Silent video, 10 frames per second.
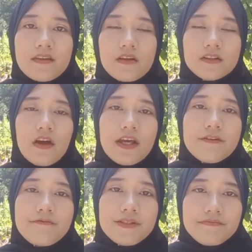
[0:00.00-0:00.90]
ongoing
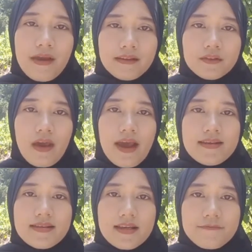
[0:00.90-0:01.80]
feedback to
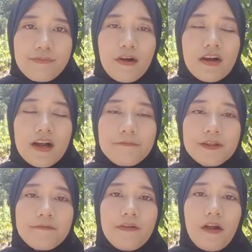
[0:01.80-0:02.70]
assess program
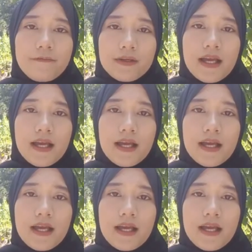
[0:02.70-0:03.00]
development.